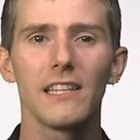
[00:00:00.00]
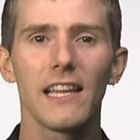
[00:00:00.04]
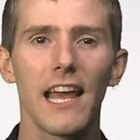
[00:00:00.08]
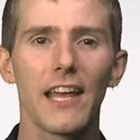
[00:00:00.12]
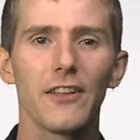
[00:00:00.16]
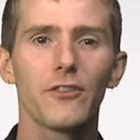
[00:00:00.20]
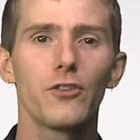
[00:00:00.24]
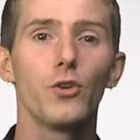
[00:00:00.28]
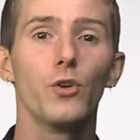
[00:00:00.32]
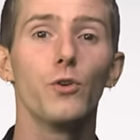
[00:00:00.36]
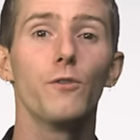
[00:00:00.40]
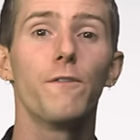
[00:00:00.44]

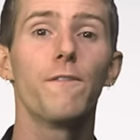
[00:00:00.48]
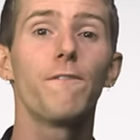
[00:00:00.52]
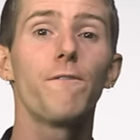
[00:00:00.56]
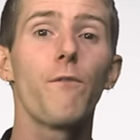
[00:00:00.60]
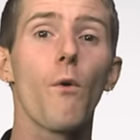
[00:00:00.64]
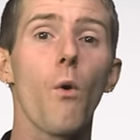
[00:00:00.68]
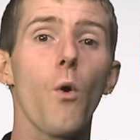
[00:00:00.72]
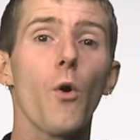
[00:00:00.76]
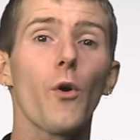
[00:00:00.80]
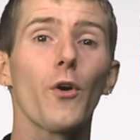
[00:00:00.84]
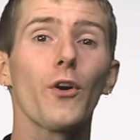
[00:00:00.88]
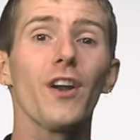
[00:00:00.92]
led to
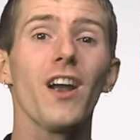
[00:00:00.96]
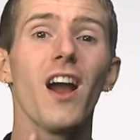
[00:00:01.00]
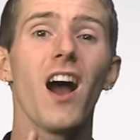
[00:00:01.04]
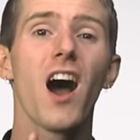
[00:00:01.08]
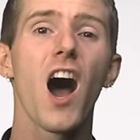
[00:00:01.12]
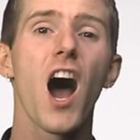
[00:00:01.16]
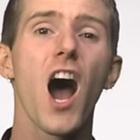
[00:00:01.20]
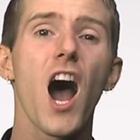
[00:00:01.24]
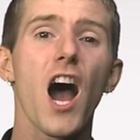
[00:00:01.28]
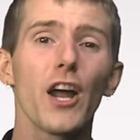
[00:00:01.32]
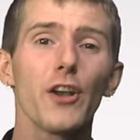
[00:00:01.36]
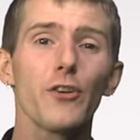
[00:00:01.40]

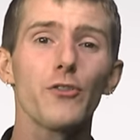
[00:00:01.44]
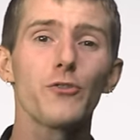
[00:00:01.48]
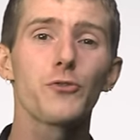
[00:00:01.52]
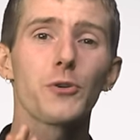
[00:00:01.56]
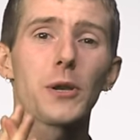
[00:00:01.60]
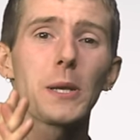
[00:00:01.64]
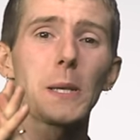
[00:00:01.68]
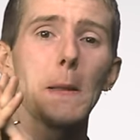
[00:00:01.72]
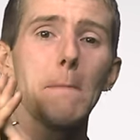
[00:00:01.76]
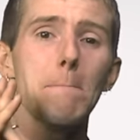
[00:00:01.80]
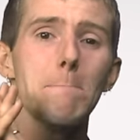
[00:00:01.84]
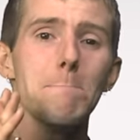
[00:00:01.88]

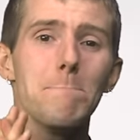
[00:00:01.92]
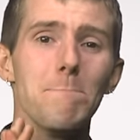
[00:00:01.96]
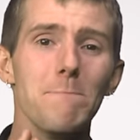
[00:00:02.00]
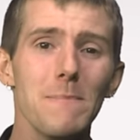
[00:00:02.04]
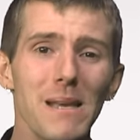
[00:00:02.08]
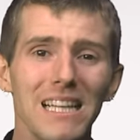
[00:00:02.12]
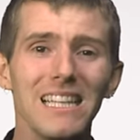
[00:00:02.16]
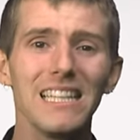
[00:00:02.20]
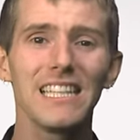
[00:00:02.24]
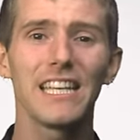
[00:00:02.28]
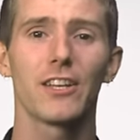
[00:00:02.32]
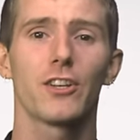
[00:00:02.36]
400
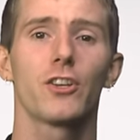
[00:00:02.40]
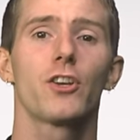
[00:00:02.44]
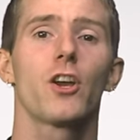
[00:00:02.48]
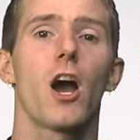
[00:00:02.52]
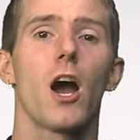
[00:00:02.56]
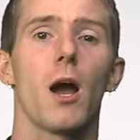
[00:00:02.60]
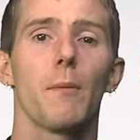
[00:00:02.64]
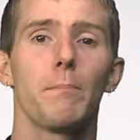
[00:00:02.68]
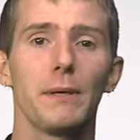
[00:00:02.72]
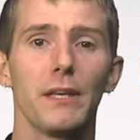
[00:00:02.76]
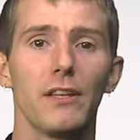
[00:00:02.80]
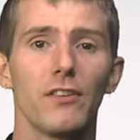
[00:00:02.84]
million
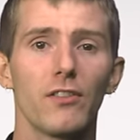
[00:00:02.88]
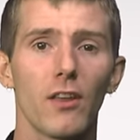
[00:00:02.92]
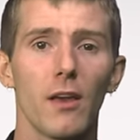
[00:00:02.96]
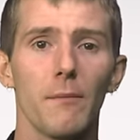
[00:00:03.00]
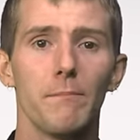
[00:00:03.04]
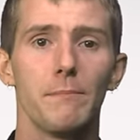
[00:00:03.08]
copies